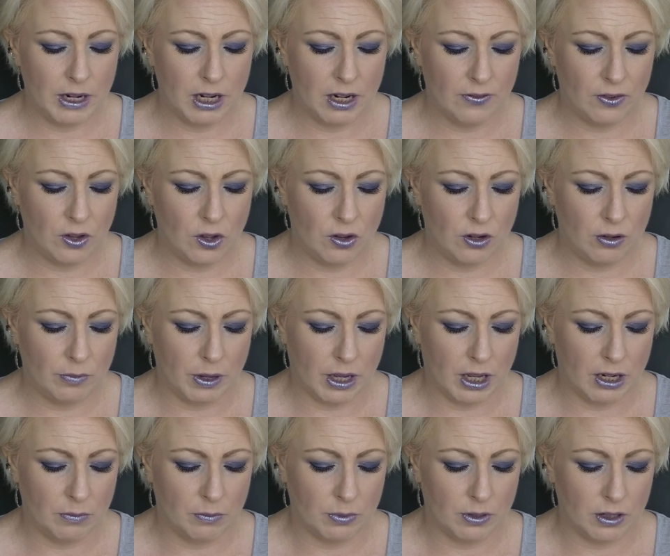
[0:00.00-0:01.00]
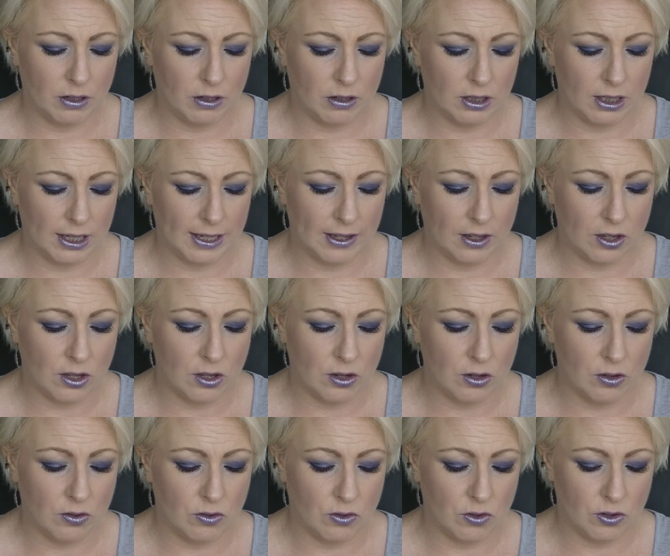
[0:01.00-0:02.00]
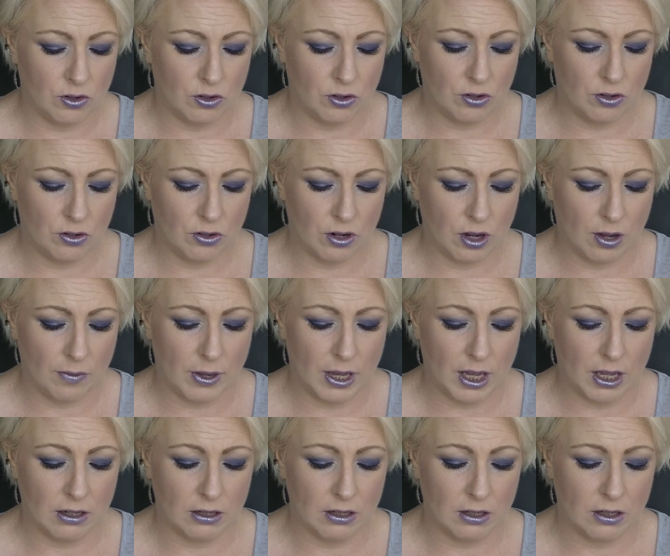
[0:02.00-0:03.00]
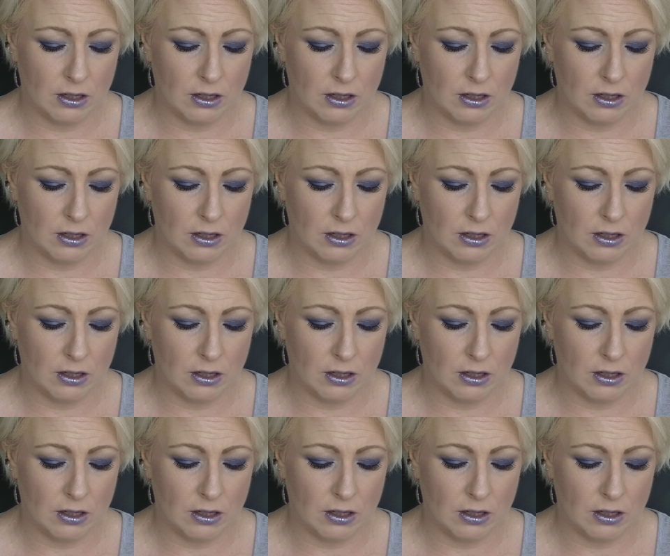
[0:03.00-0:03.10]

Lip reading: I've heard about it, but not like a huge amount.